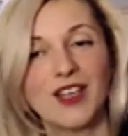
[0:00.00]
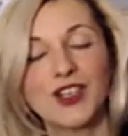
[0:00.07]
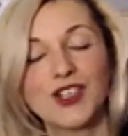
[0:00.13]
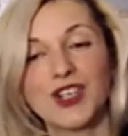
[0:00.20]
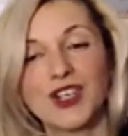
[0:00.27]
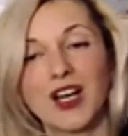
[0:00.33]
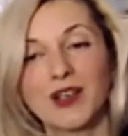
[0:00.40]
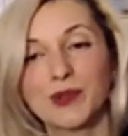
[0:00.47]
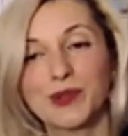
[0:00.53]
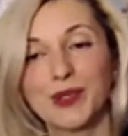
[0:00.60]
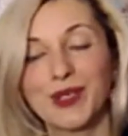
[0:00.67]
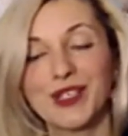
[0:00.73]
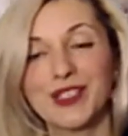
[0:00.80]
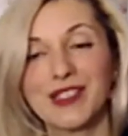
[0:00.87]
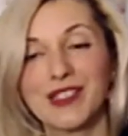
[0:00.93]

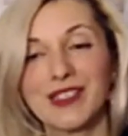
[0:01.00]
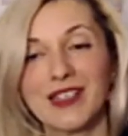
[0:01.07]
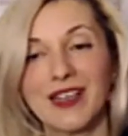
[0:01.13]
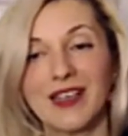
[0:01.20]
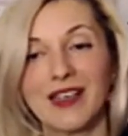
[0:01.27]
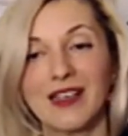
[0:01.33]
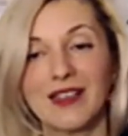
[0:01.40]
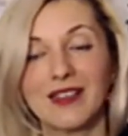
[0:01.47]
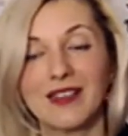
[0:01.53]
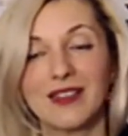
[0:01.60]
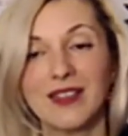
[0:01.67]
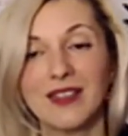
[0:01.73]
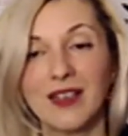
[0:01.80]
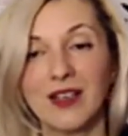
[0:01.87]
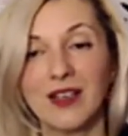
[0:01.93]
chakras, and
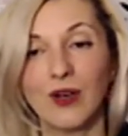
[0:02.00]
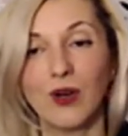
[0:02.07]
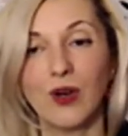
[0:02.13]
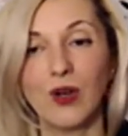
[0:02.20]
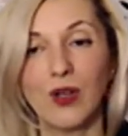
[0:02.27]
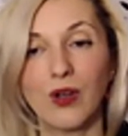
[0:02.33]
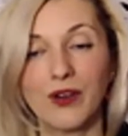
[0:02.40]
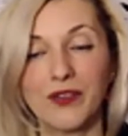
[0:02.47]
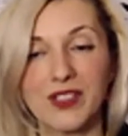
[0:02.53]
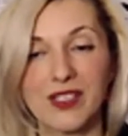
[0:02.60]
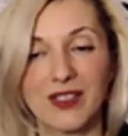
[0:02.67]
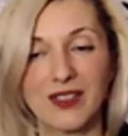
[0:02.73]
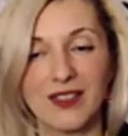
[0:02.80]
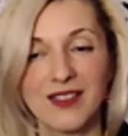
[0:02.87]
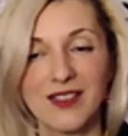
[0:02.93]
all our
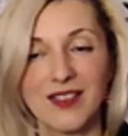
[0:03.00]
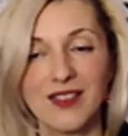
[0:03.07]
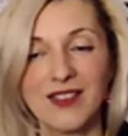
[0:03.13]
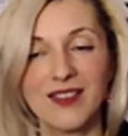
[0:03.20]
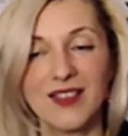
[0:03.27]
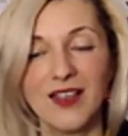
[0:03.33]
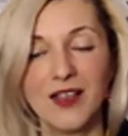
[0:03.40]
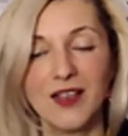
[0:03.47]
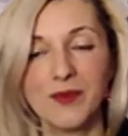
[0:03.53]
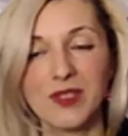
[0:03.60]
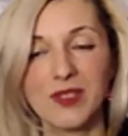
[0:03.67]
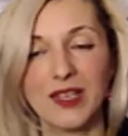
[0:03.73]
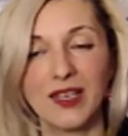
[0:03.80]
physical systems.